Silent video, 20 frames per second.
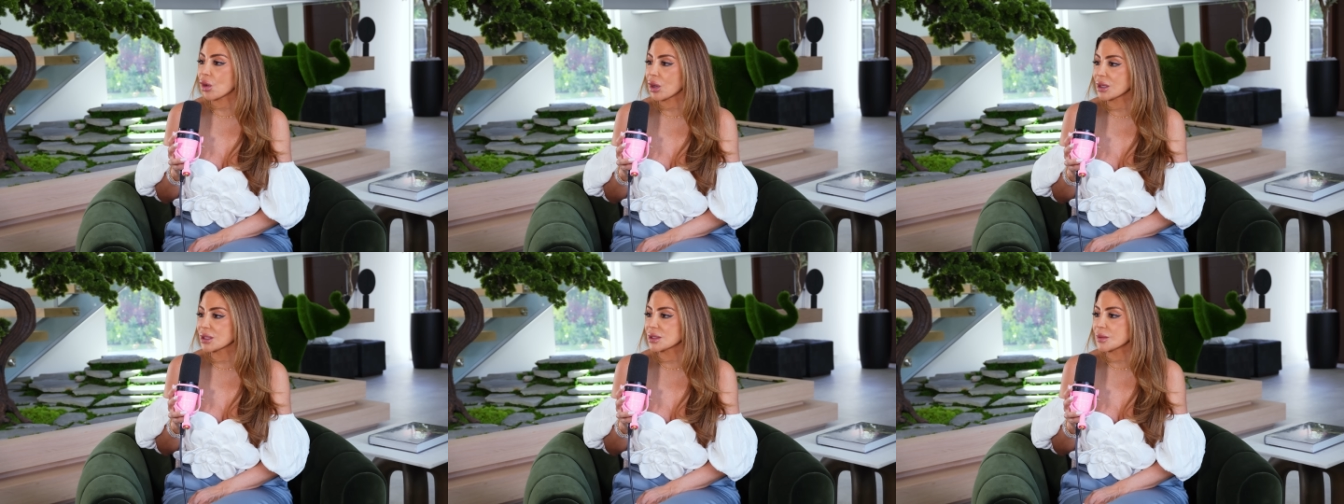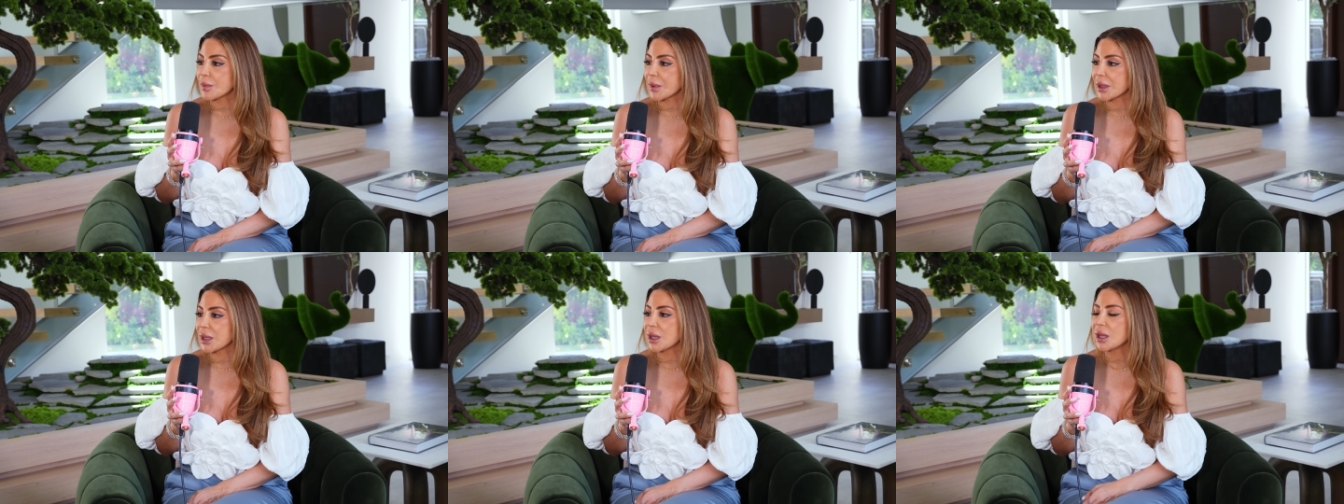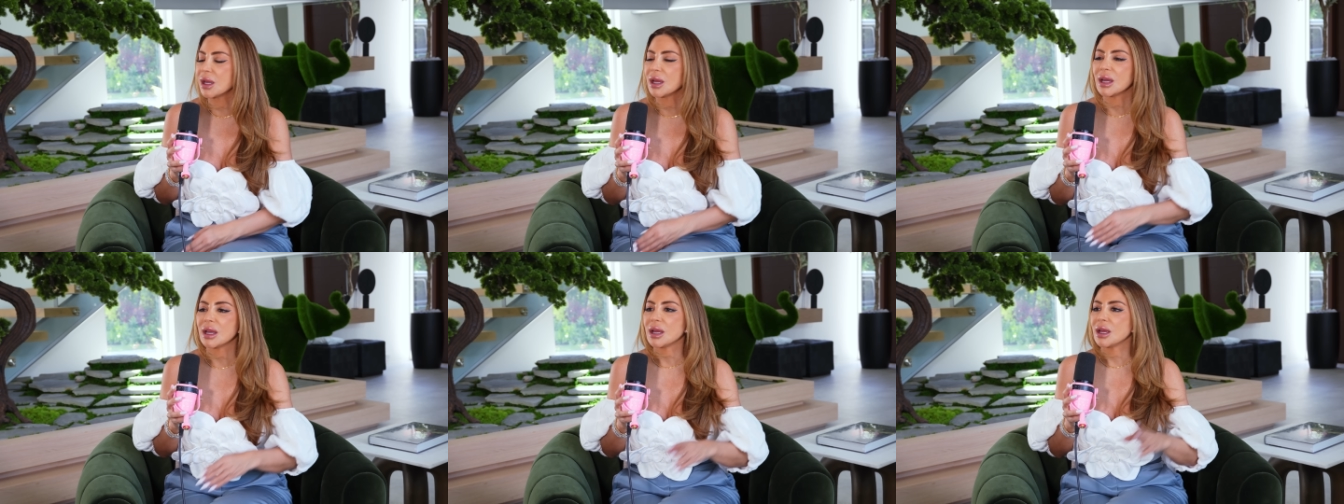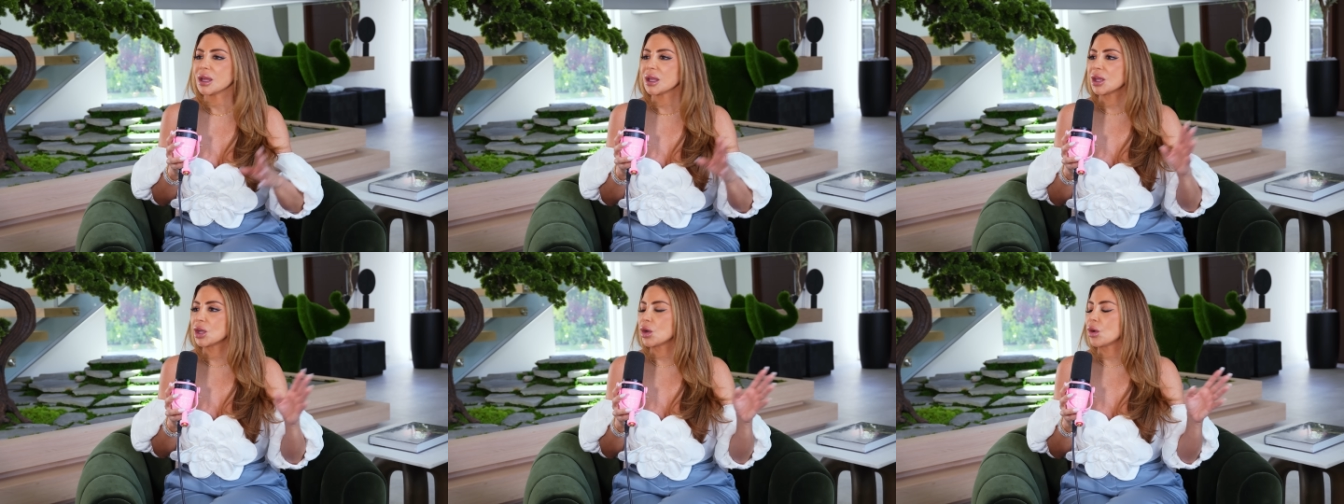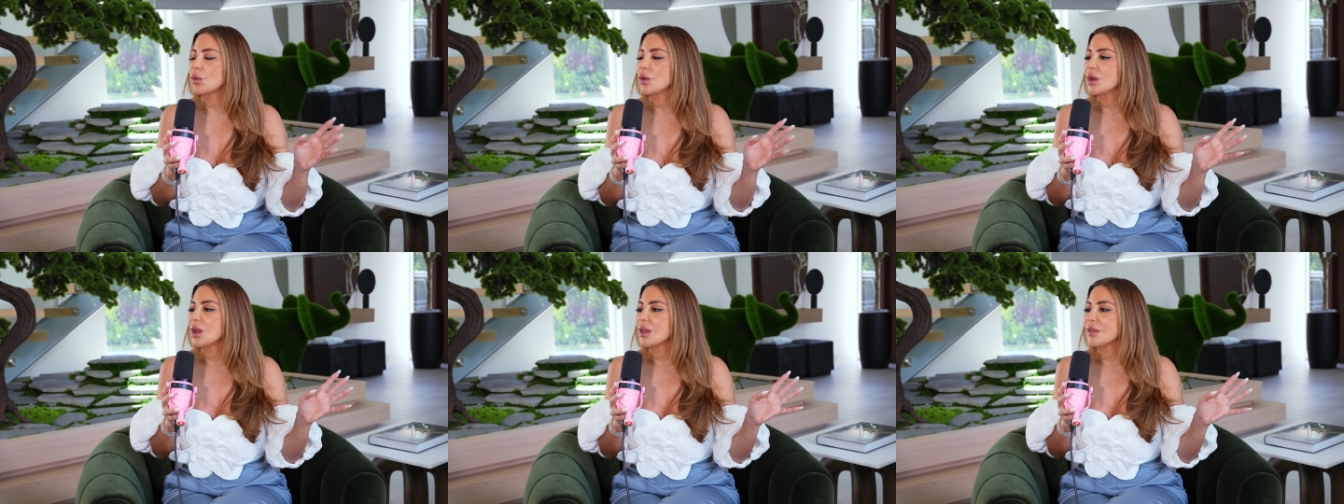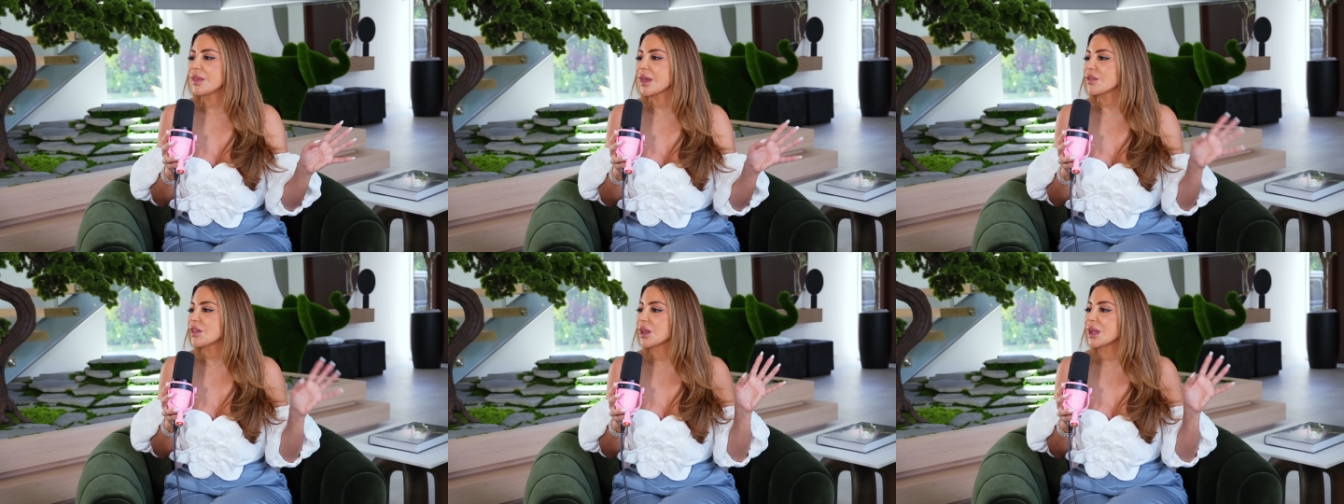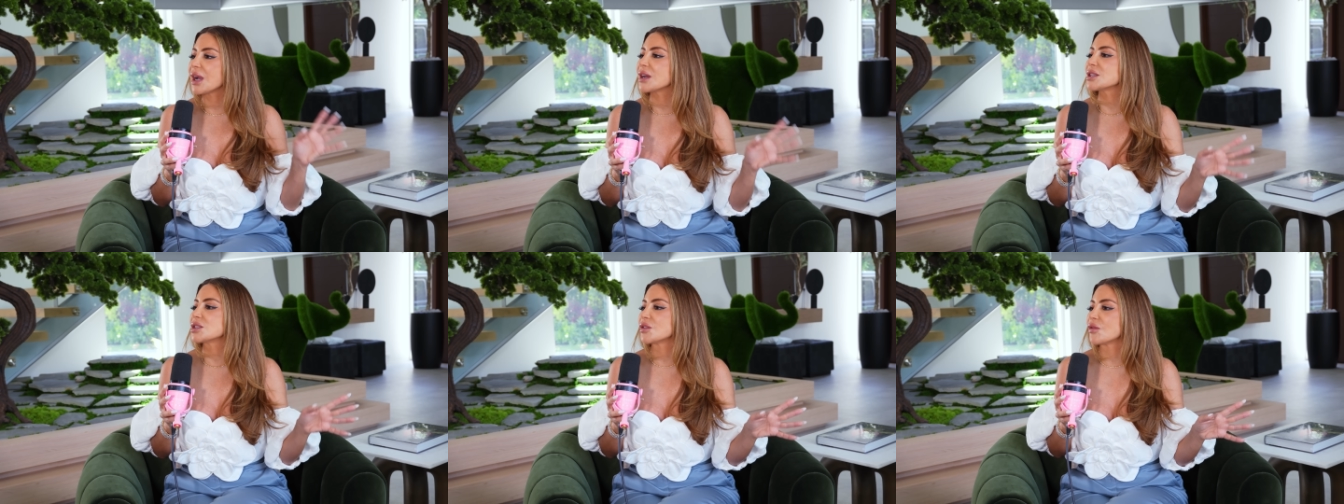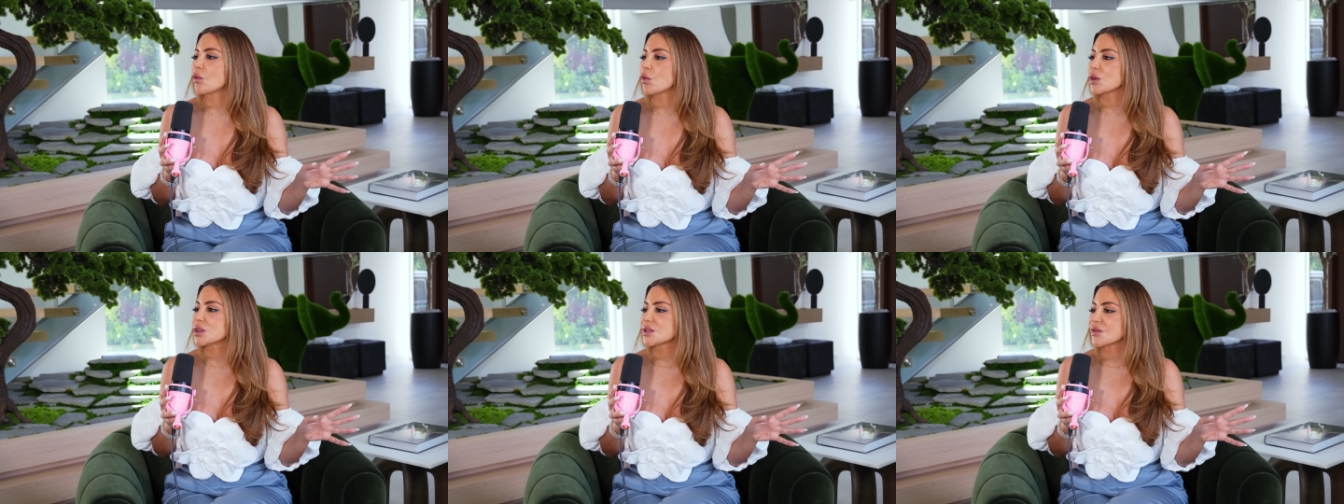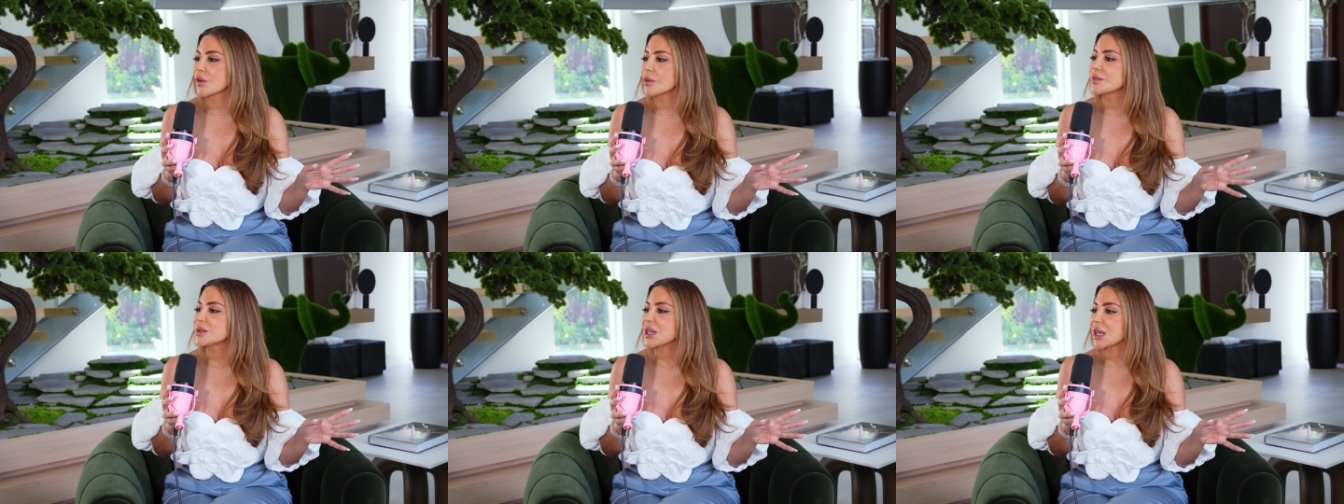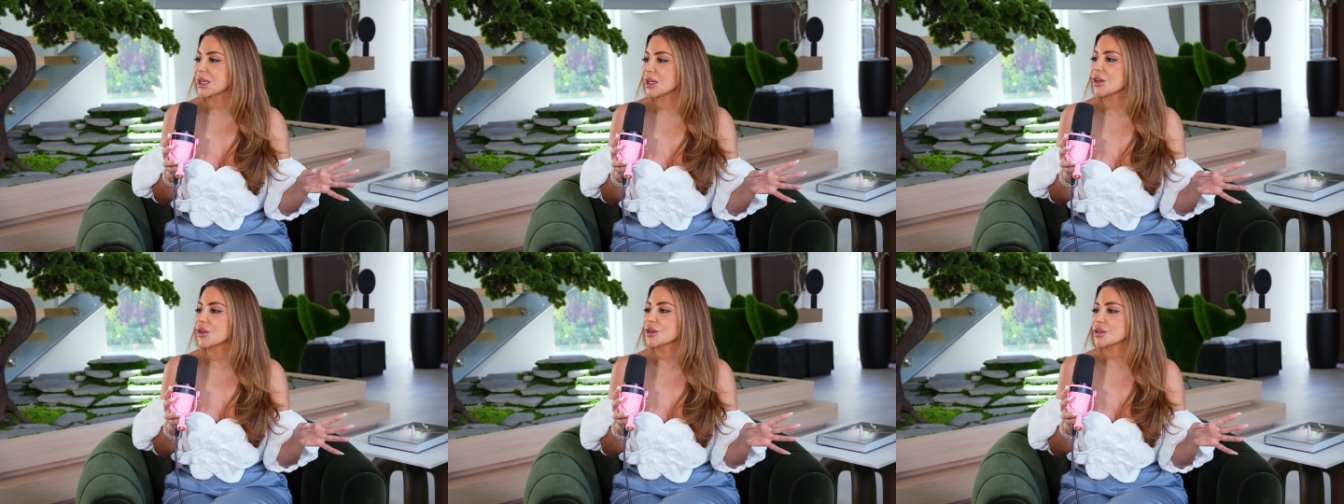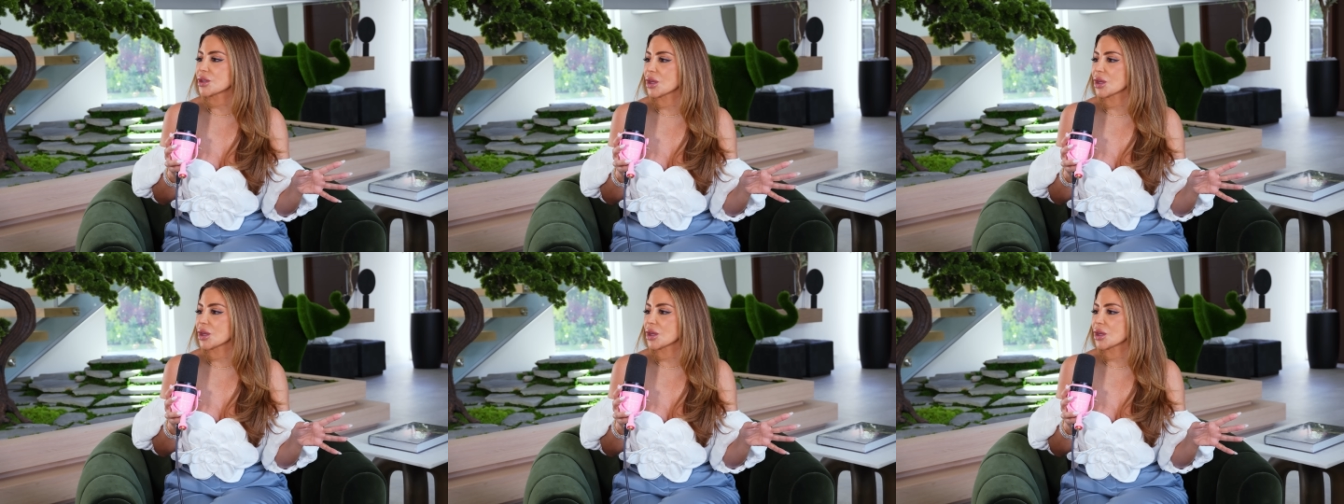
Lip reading: husband, that they got divorced from 10 years